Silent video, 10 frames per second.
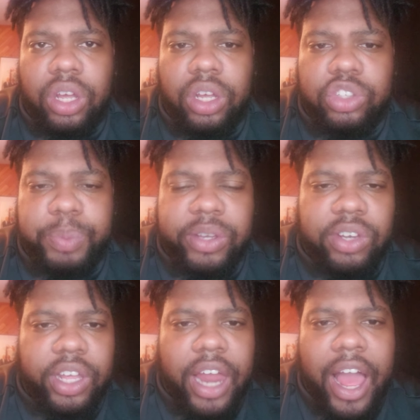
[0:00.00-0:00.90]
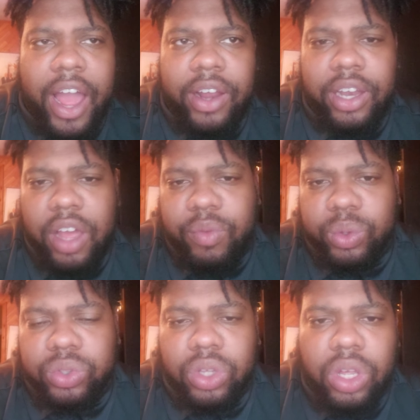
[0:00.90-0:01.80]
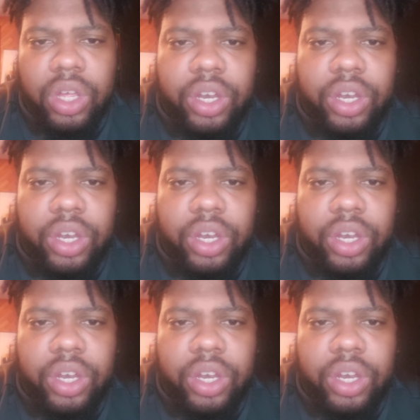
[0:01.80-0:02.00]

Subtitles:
especially at higher levels,